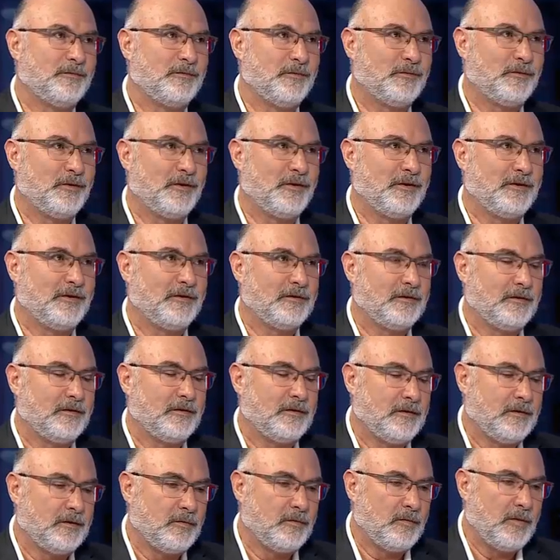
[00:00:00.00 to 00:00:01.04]
Okay,
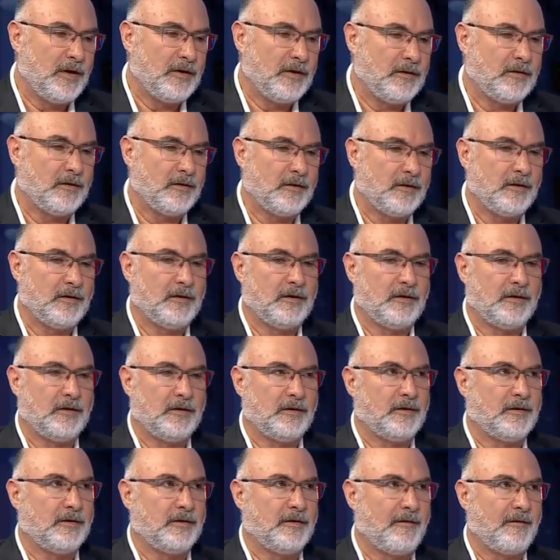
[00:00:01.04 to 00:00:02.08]
it might. Or
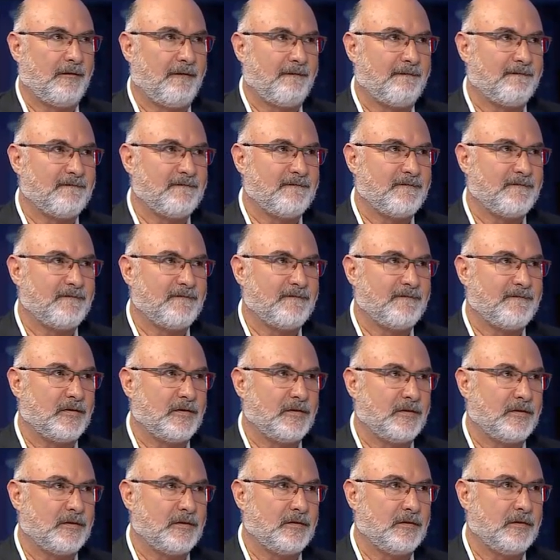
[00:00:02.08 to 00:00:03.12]
in the eyes of the
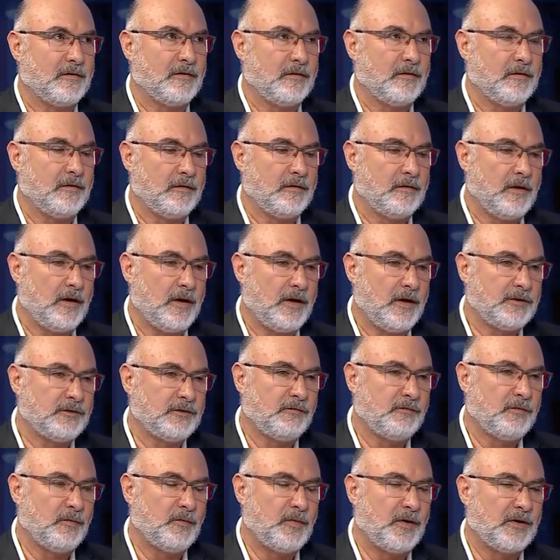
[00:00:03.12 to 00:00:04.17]
Palestinian Authority, of
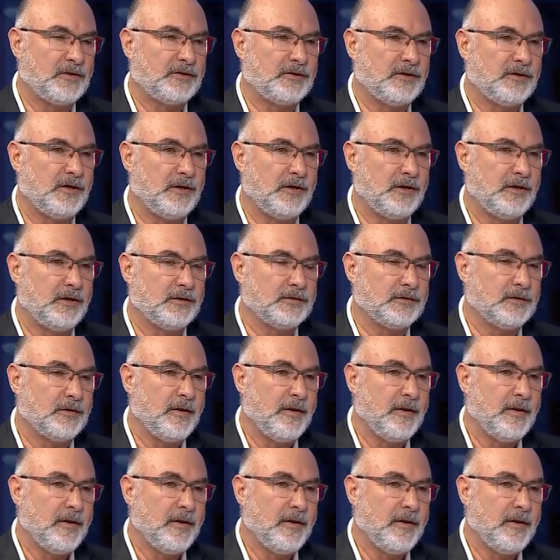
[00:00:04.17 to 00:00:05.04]
Palestinian worshippers.